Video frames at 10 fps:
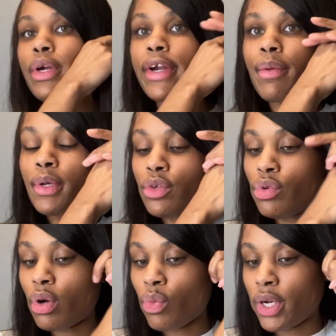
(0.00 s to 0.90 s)
hair, but you
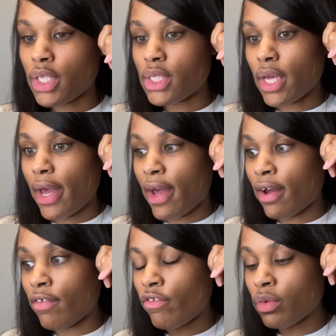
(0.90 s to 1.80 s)
don't want it to
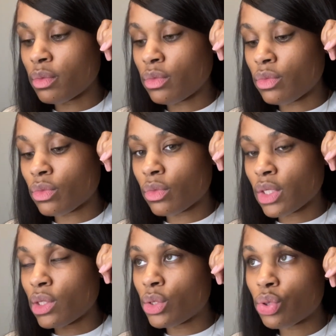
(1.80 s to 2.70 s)
have
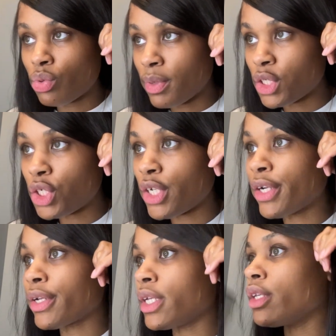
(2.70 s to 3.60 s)
too much
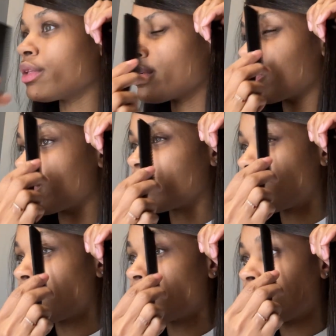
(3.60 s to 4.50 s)
hair either.
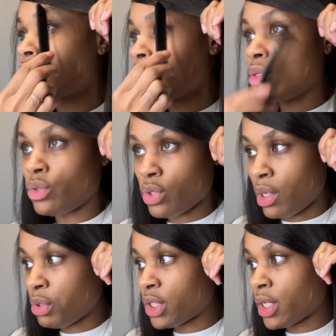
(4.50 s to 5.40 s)
So I'm
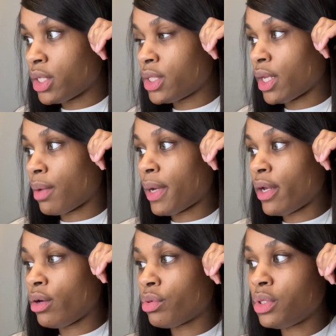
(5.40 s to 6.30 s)
just gonna take my
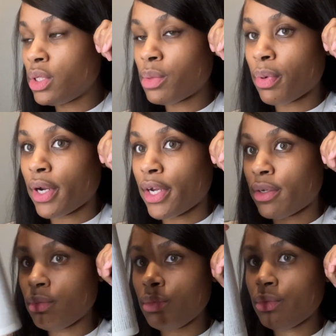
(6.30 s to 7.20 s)
holding
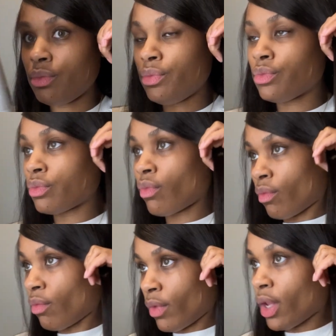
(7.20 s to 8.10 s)
spray
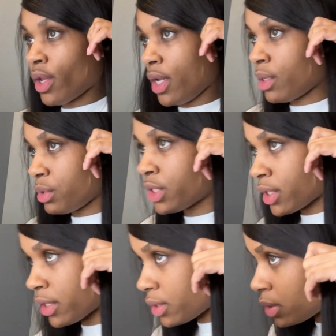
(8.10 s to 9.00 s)
and I'm just
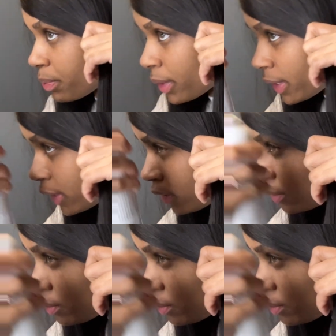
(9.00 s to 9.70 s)
gonna spray.